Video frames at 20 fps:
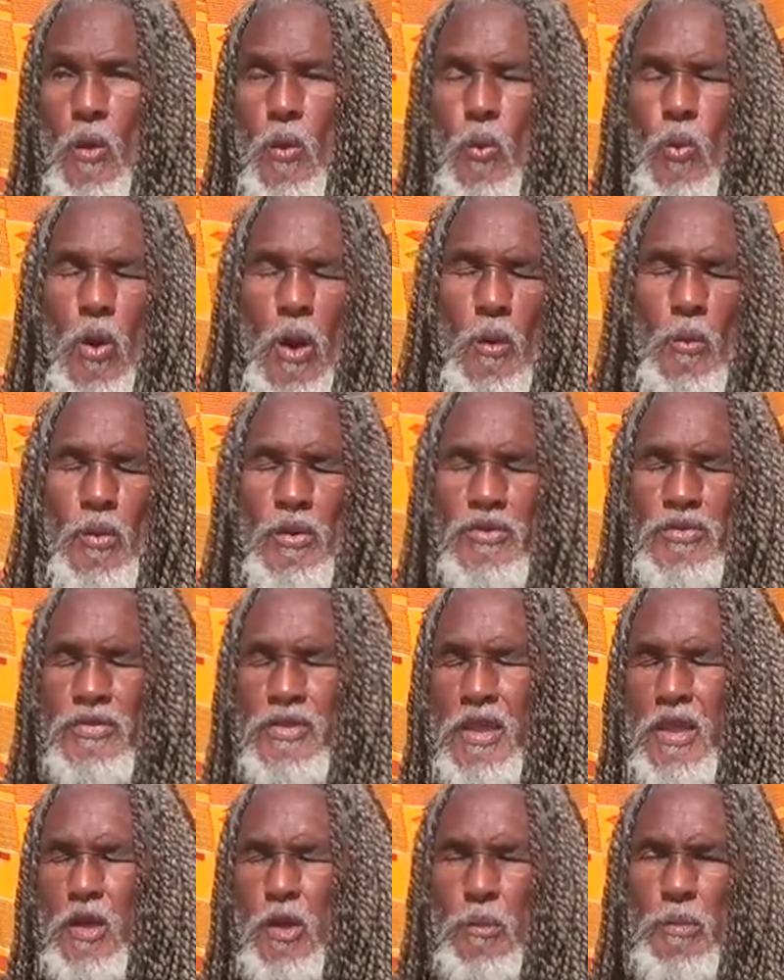one was
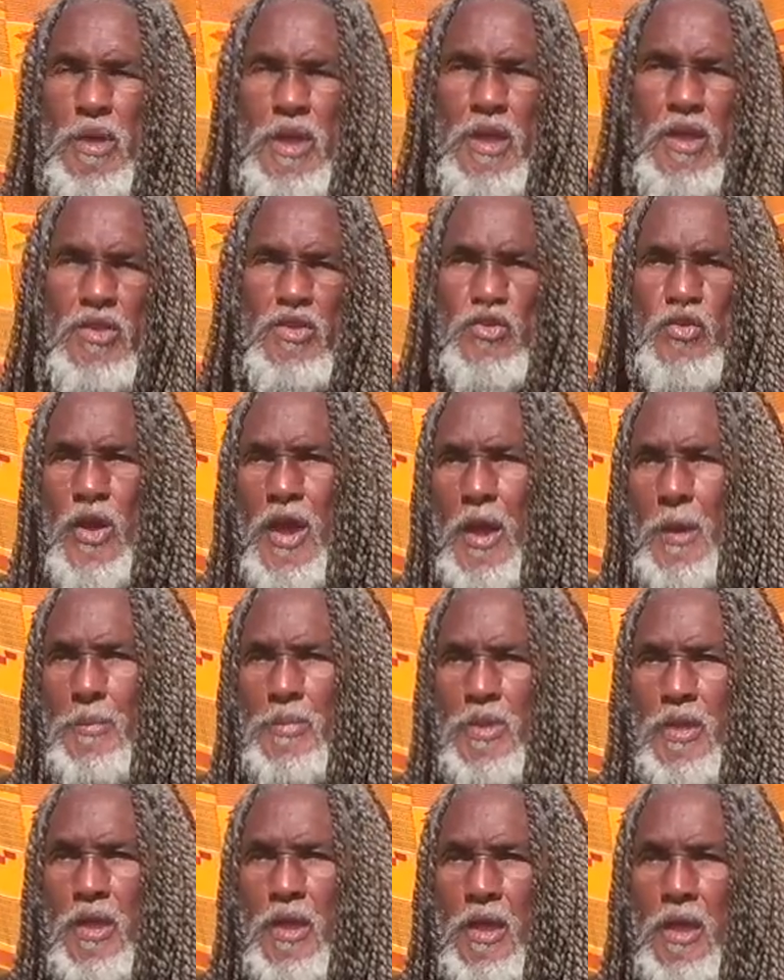still be entrapped
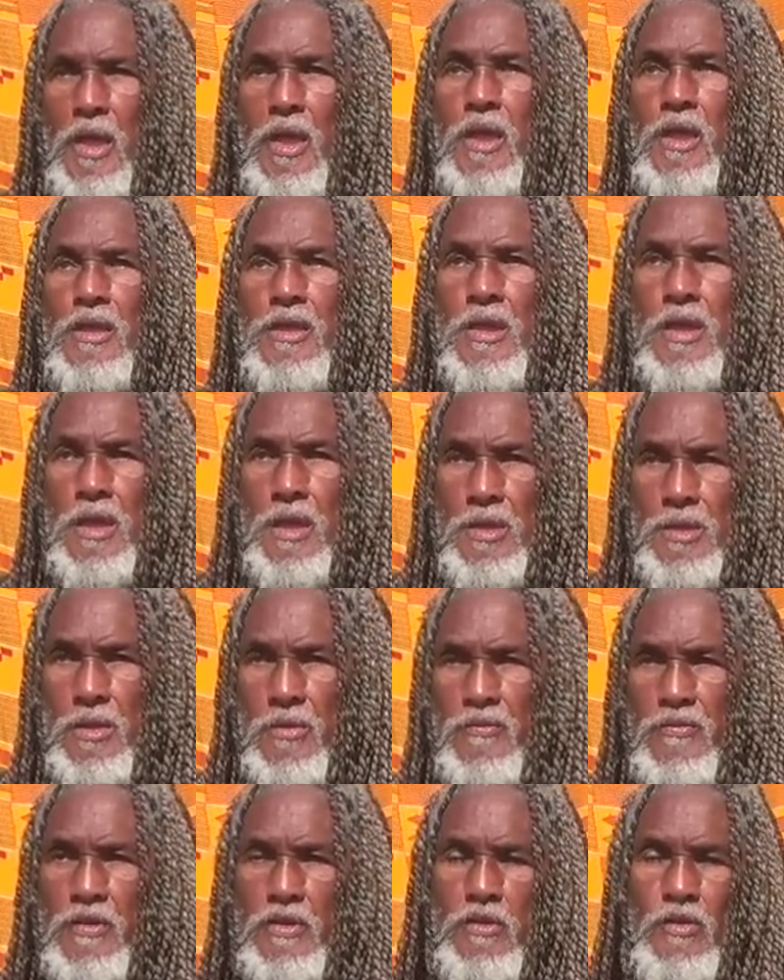in the
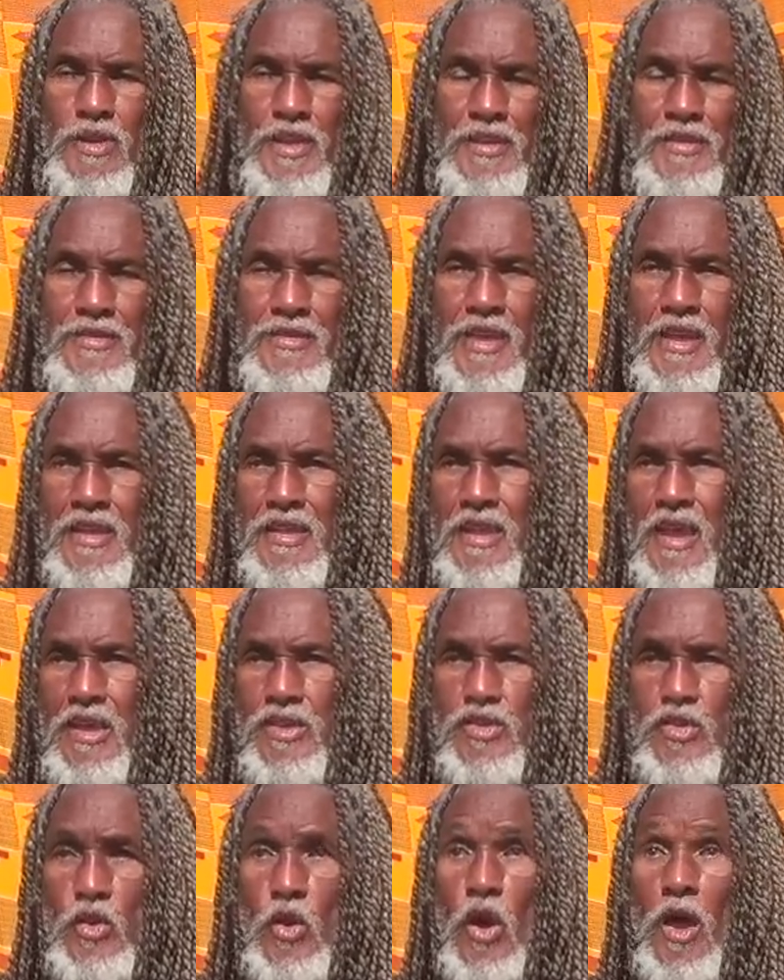individualistic
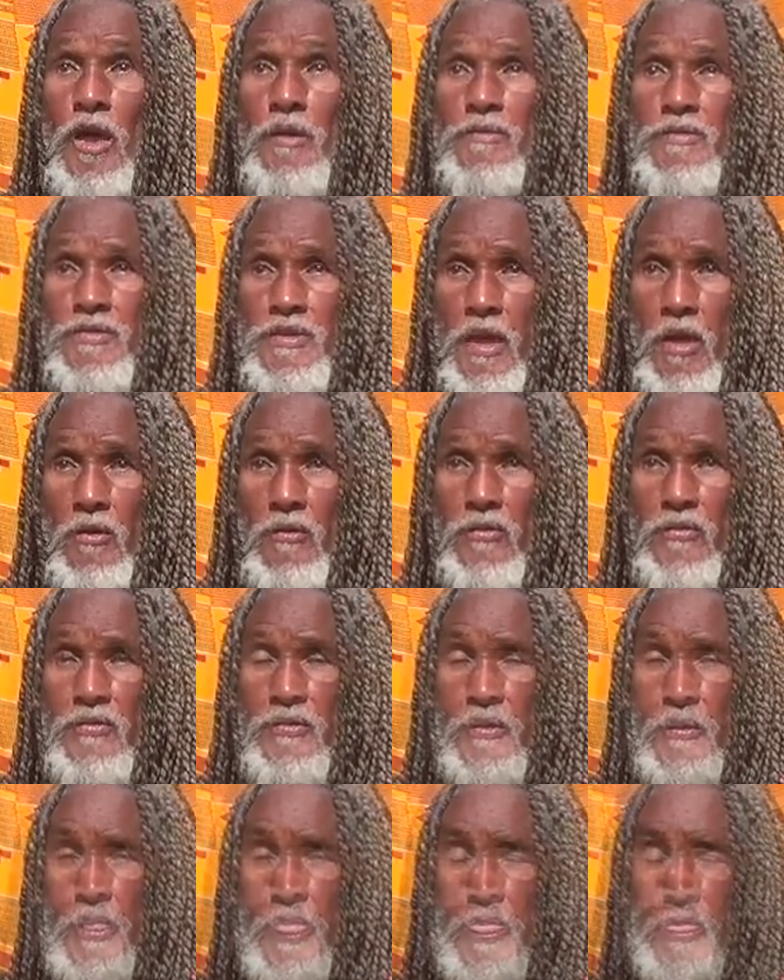nature of self.